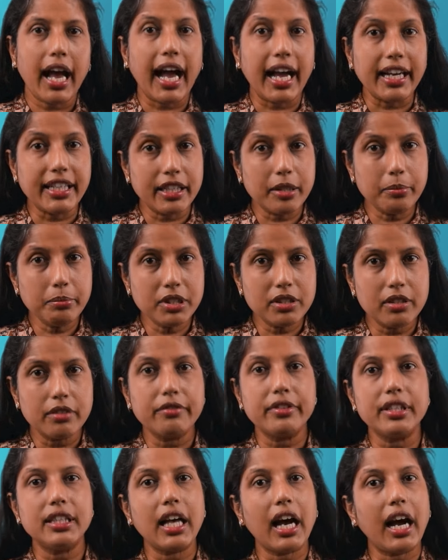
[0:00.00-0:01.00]
Atoms
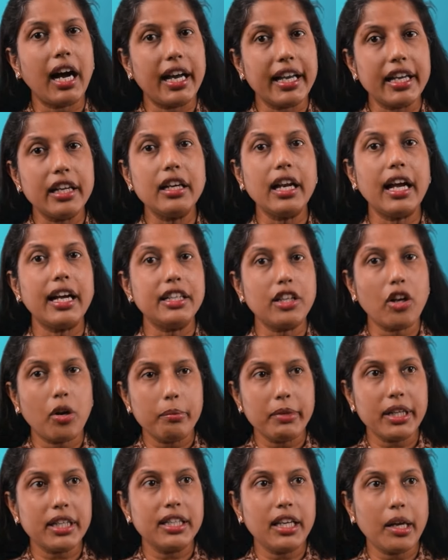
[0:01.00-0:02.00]
with higher
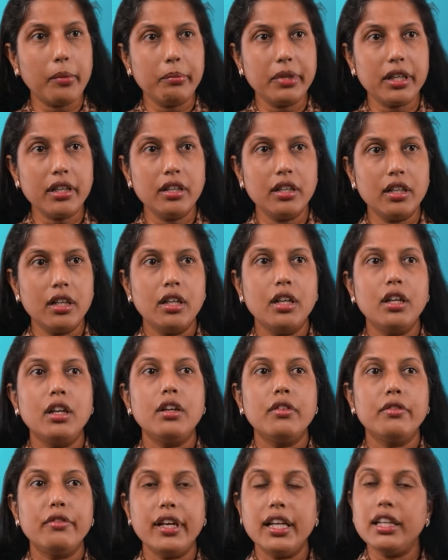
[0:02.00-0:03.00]
atomic number
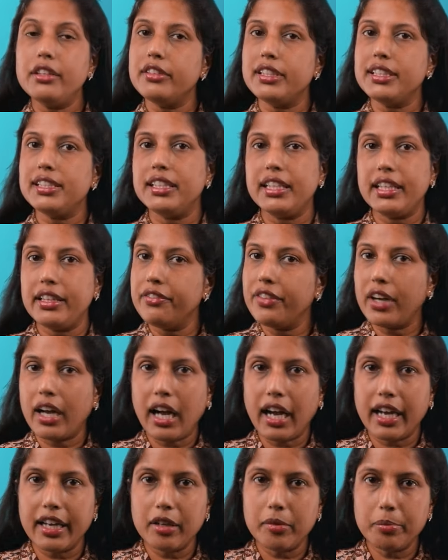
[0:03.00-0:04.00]
will receive a
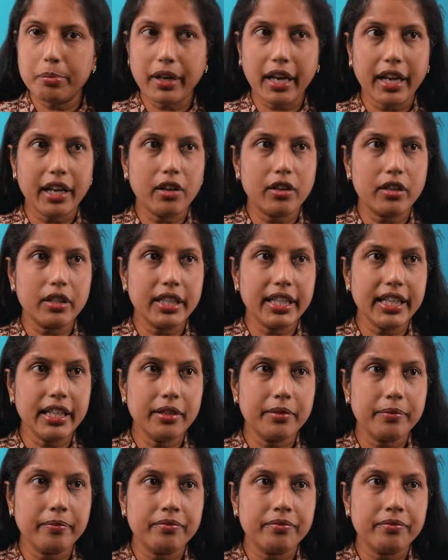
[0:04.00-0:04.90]
higher priority.